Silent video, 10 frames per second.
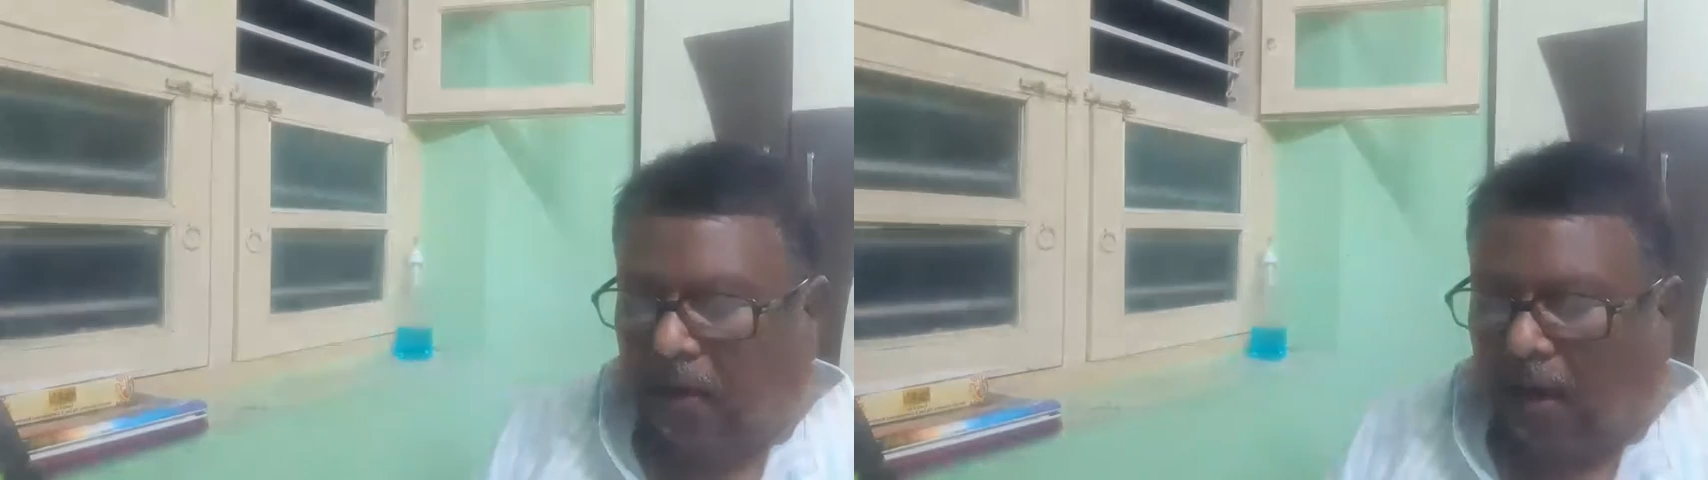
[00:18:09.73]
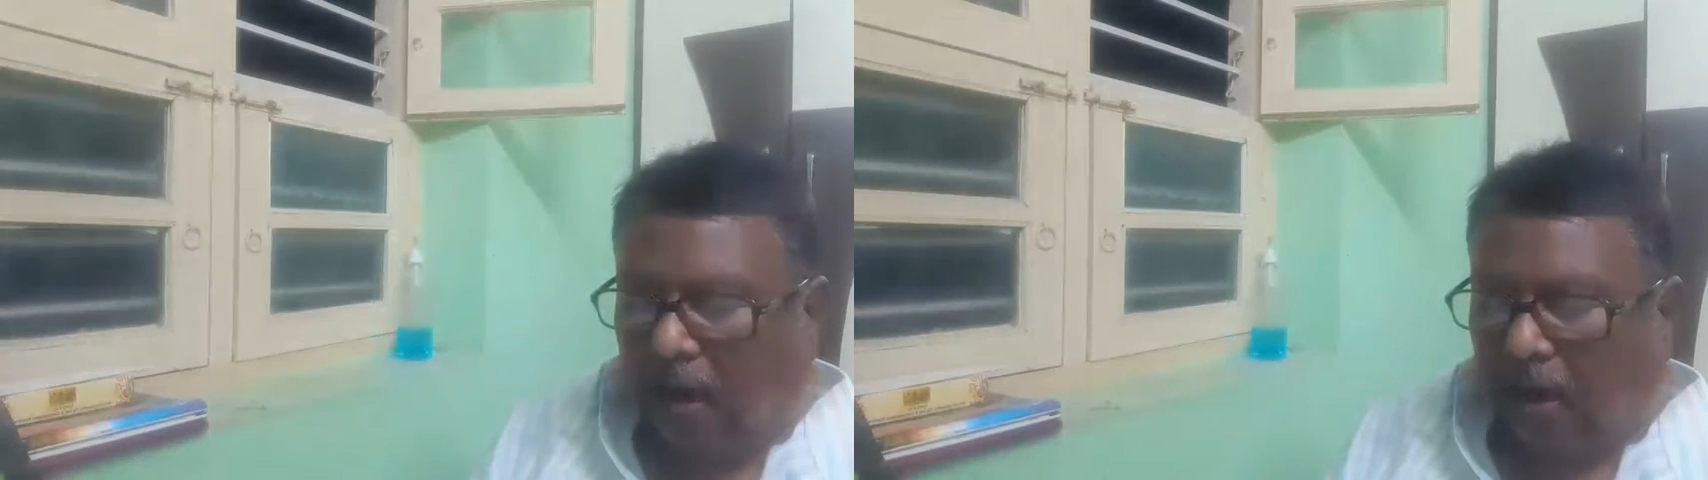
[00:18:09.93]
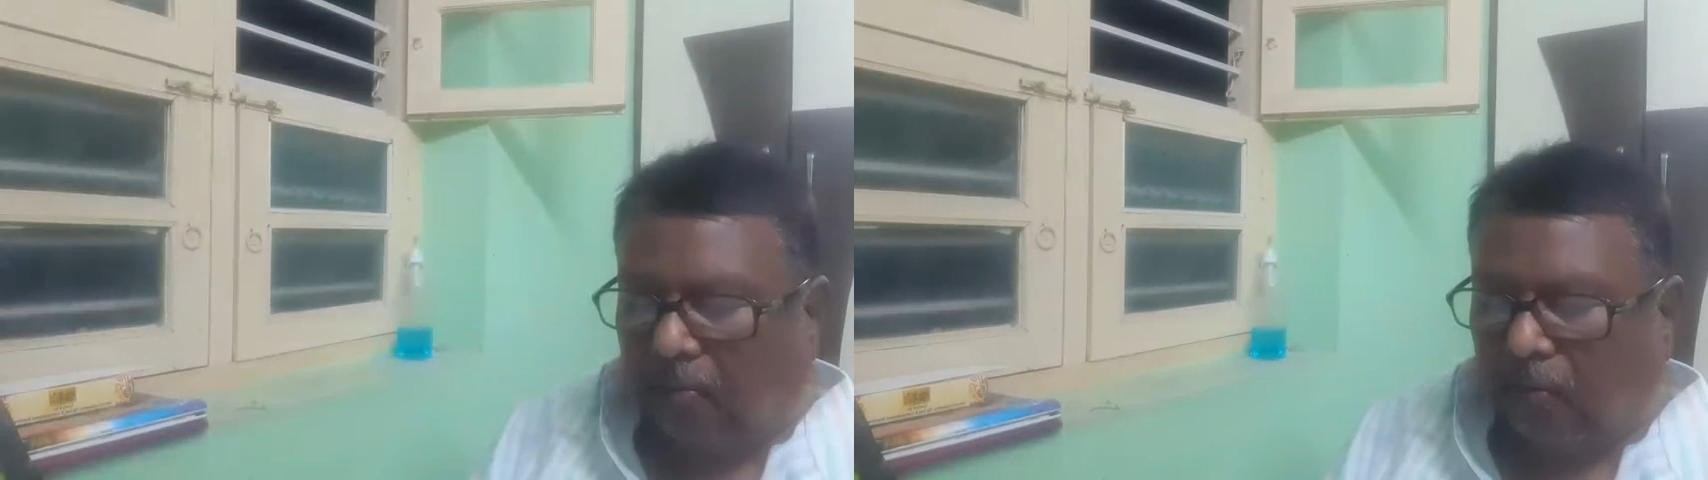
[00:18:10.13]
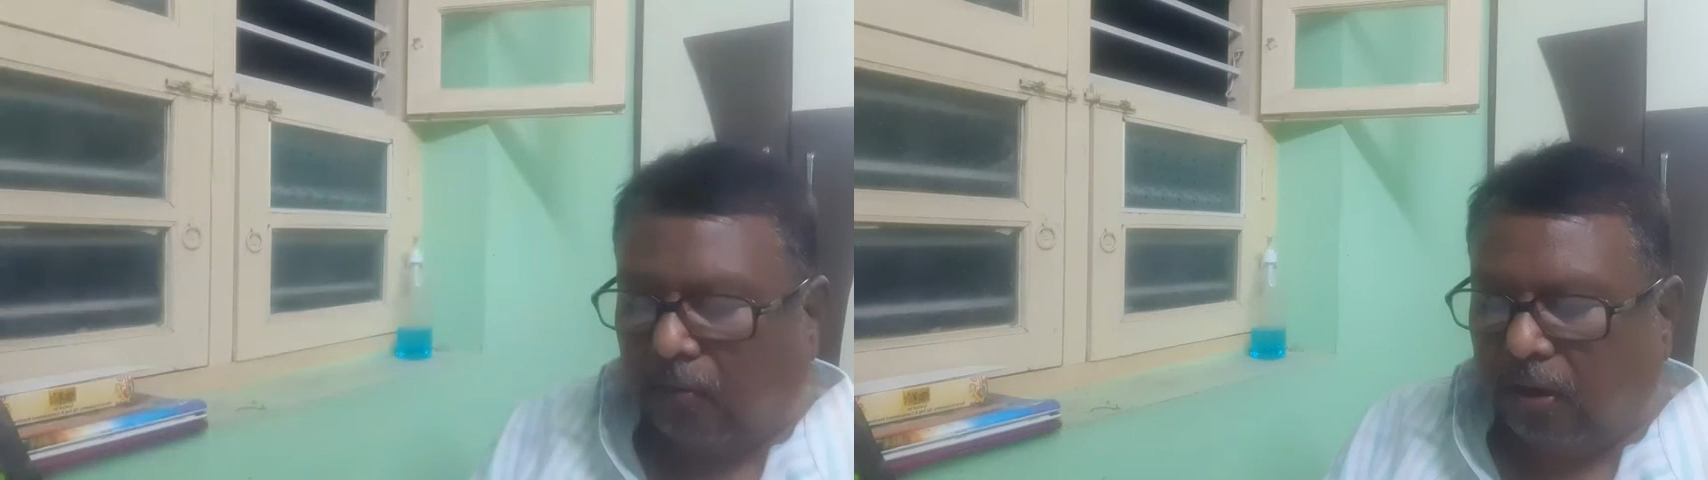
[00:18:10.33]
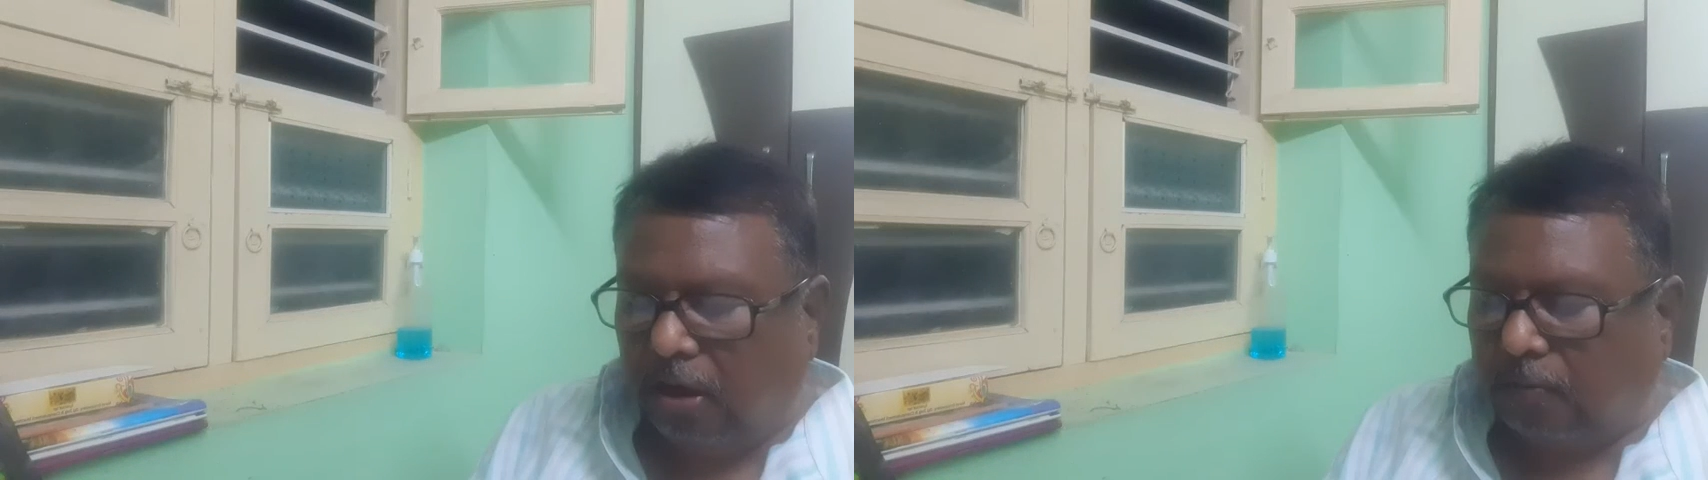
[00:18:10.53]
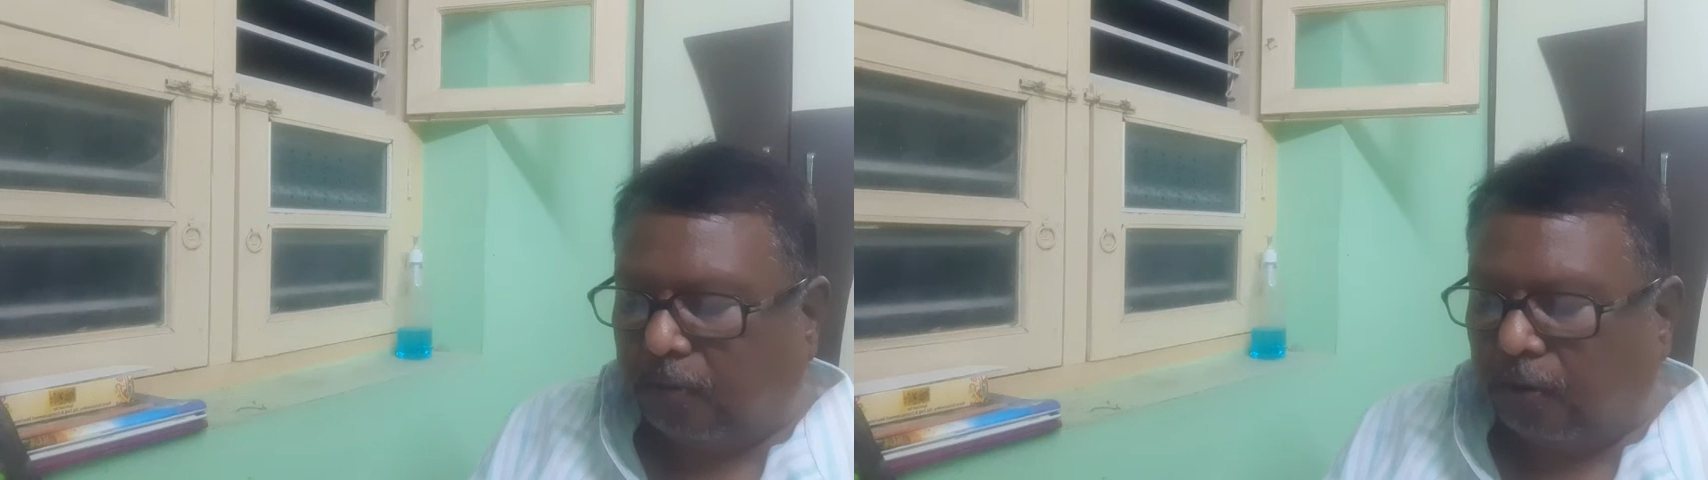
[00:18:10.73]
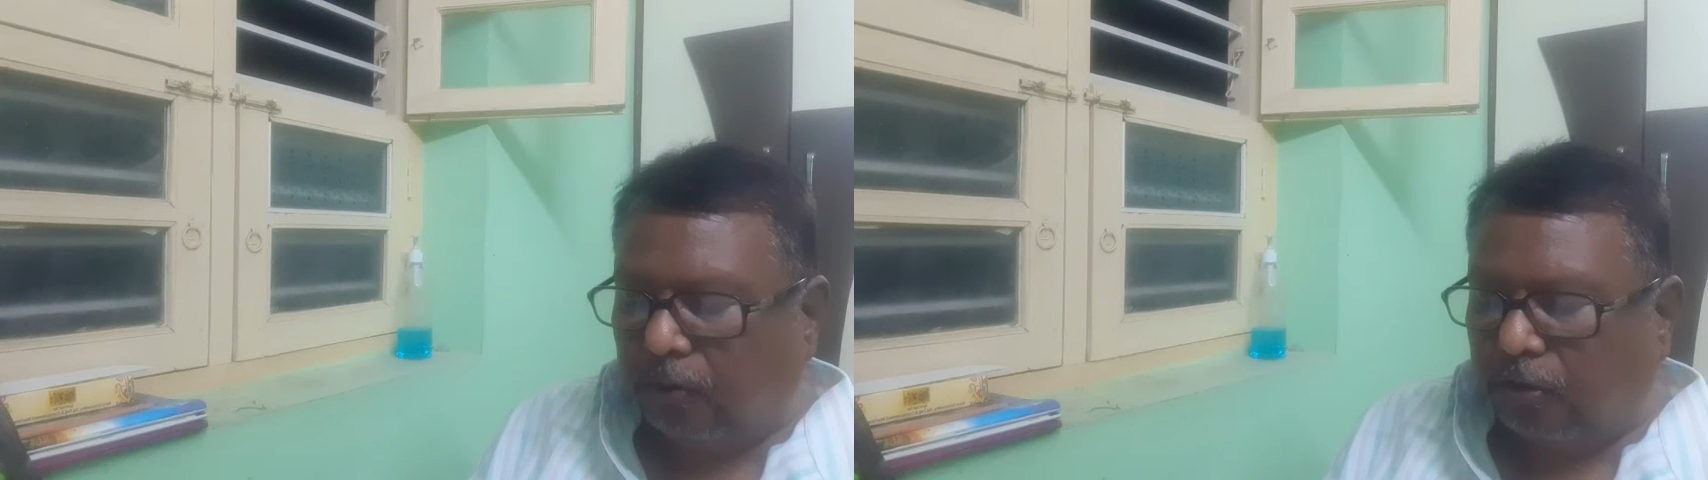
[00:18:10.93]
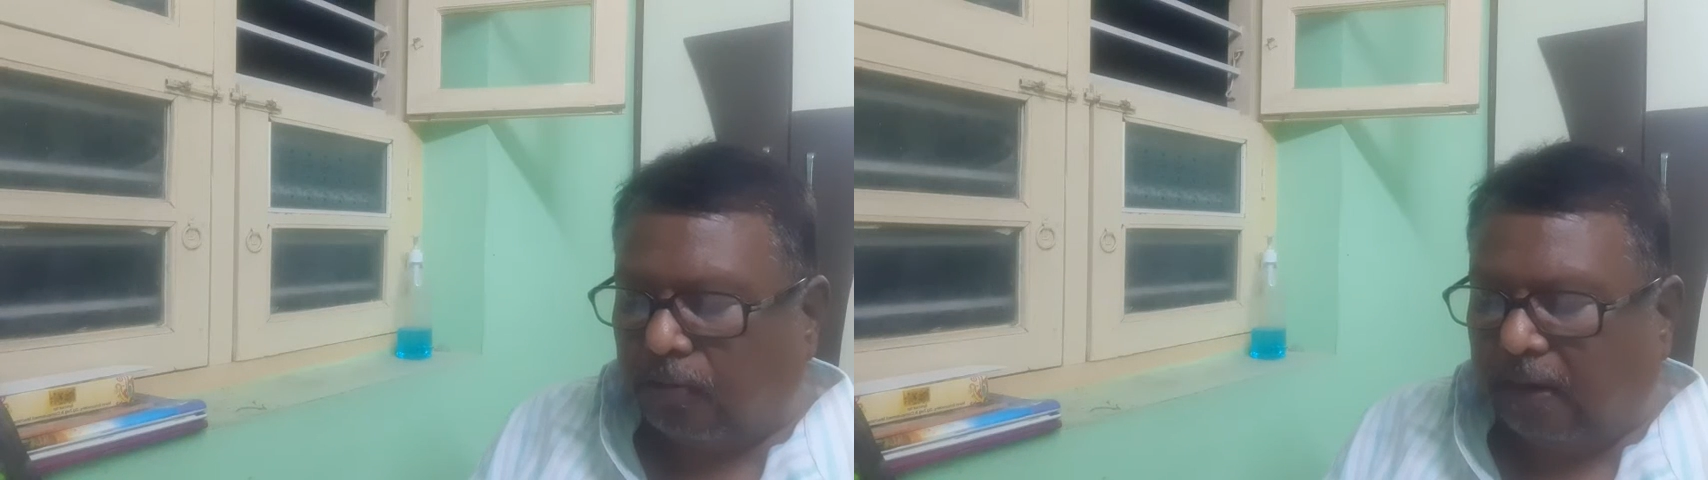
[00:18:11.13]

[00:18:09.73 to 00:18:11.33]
hormone is produced